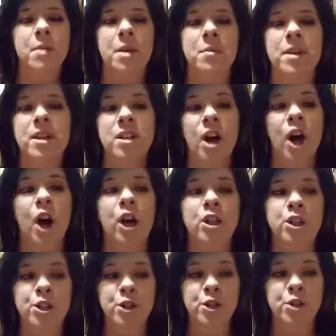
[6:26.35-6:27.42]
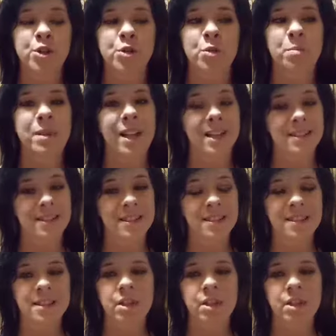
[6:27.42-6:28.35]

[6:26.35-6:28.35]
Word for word: maybe not too pleasant.